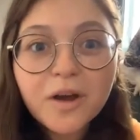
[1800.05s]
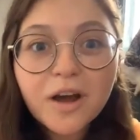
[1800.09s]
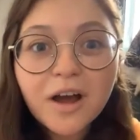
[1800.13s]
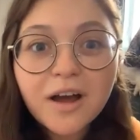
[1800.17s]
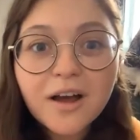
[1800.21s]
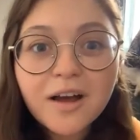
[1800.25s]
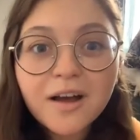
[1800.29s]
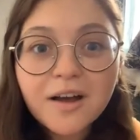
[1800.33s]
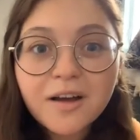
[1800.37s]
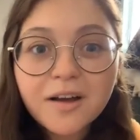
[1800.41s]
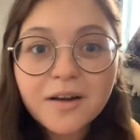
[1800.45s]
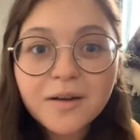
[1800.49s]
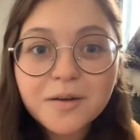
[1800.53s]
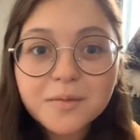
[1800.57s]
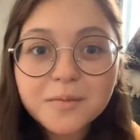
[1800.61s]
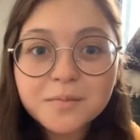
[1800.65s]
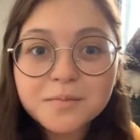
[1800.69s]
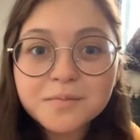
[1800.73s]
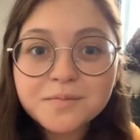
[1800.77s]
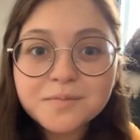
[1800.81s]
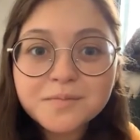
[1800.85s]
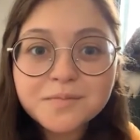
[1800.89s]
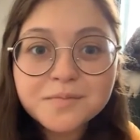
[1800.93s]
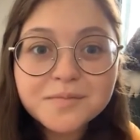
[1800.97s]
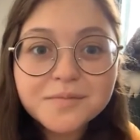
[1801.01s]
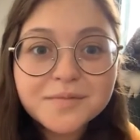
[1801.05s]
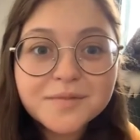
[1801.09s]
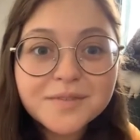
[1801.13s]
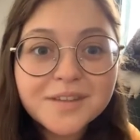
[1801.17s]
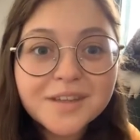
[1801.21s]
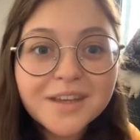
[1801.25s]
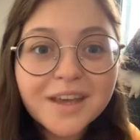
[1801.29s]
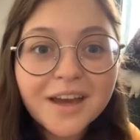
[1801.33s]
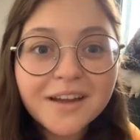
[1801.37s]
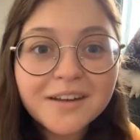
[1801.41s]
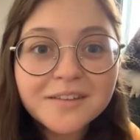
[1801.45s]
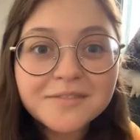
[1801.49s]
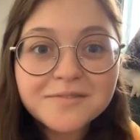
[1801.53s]

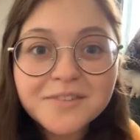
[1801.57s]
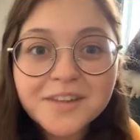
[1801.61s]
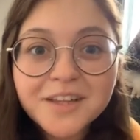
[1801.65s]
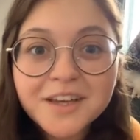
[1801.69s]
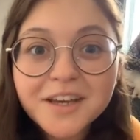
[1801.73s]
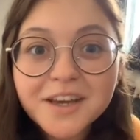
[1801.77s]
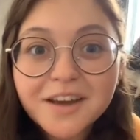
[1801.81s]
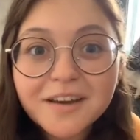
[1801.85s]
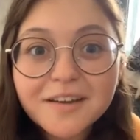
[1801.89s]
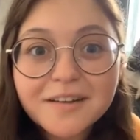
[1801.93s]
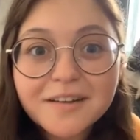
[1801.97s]
kind of like